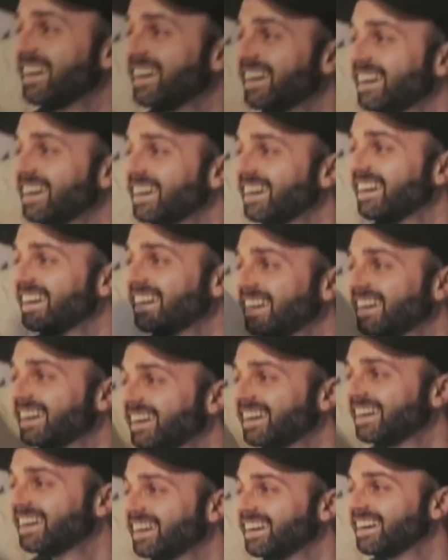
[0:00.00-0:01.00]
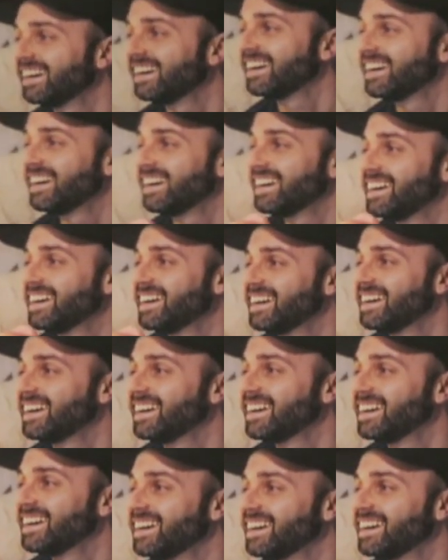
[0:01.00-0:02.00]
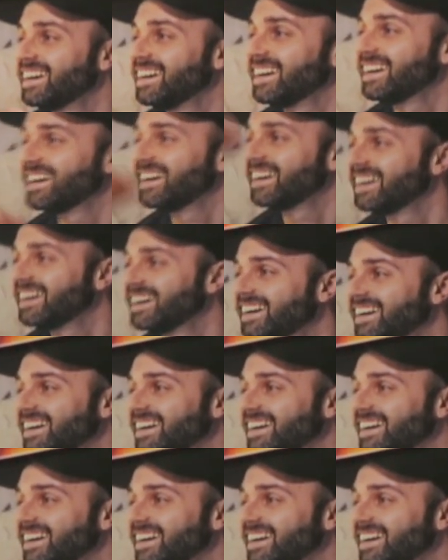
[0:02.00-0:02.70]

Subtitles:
Also, if you guys know Steve from Rake and Profit,